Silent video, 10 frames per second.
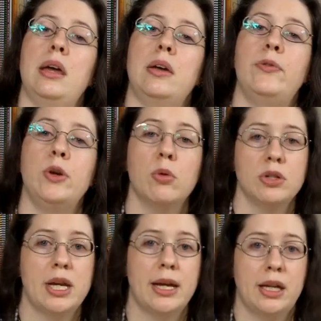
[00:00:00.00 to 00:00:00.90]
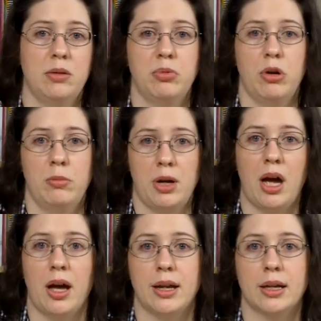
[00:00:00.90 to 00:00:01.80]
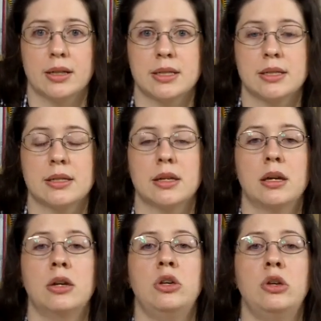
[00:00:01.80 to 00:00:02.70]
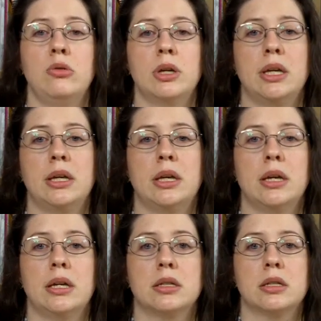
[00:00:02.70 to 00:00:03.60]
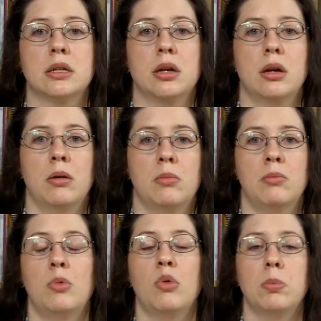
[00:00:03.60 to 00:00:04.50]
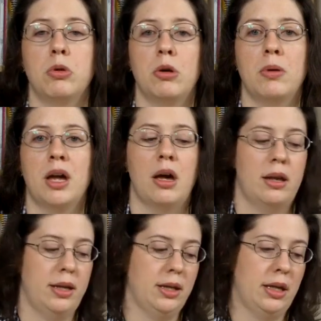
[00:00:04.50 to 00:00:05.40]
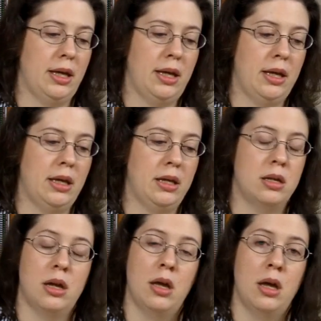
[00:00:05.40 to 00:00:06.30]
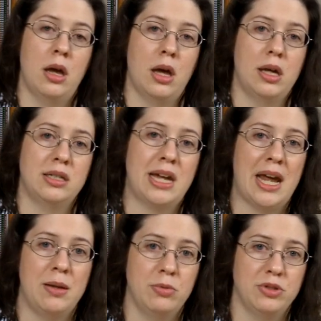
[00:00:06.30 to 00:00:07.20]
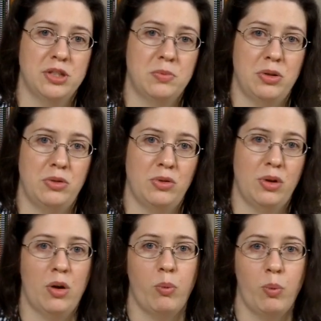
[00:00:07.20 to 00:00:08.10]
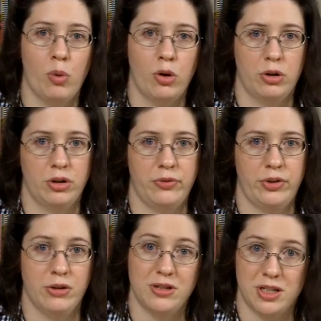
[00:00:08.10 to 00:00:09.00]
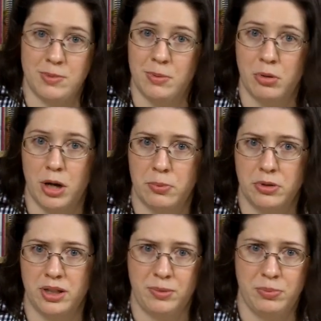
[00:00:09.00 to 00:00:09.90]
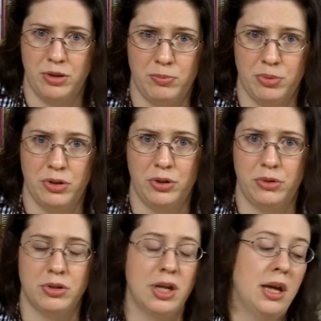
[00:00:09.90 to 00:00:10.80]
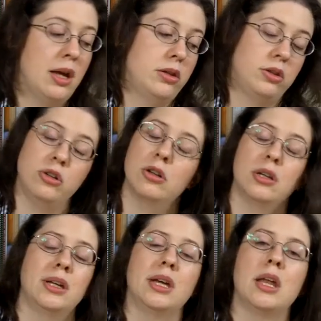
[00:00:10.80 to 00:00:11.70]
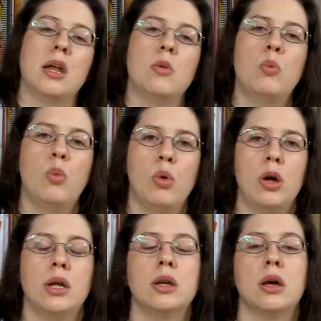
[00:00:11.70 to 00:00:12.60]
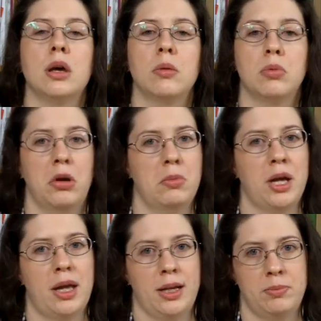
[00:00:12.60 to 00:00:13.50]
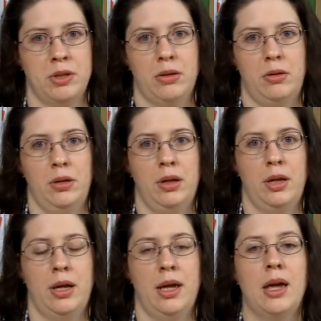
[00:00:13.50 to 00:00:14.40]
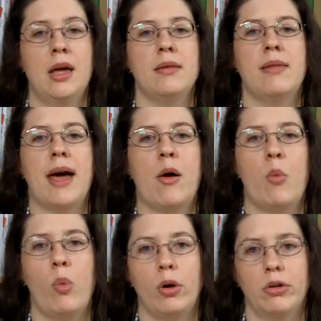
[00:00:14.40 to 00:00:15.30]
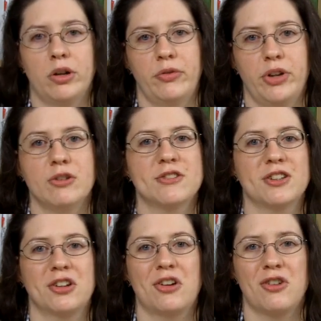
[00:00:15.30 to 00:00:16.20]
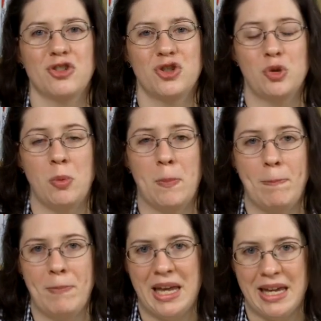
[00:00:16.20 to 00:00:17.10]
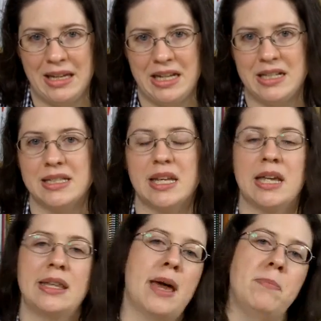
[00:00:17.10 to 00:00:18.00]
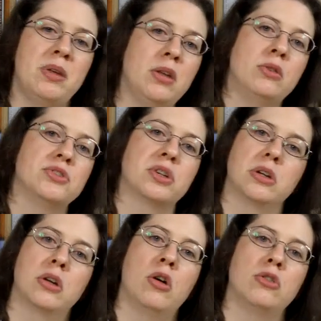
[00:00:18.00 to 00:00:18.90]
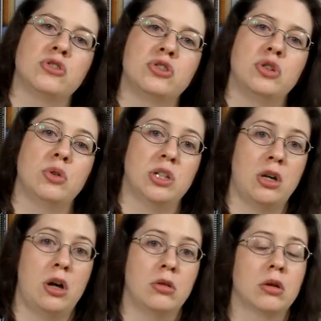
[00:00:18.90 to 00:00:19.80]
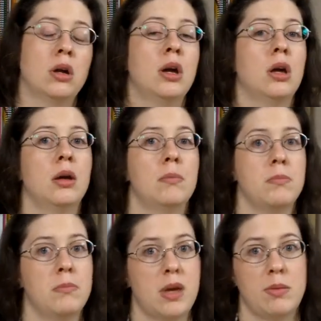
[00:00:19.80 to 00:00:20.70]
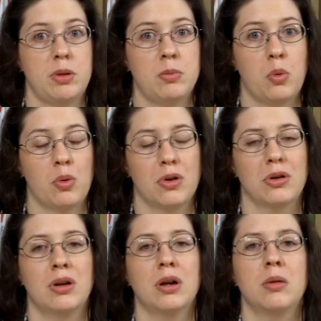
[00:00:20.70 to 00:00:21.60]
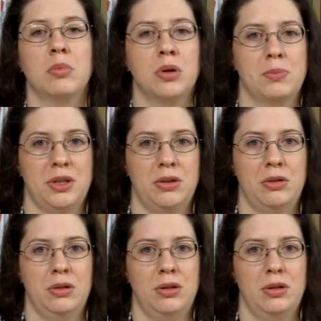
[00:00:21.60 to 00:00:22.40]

If you are taking probiotics, you can get more probiotic in a tablespoon of water kefir that's been properly brewed than you're going to get in 1 probiotic pill. That water kefir is going to cost you pennies, and that pill is going to cost you $1, maybe more, per pill.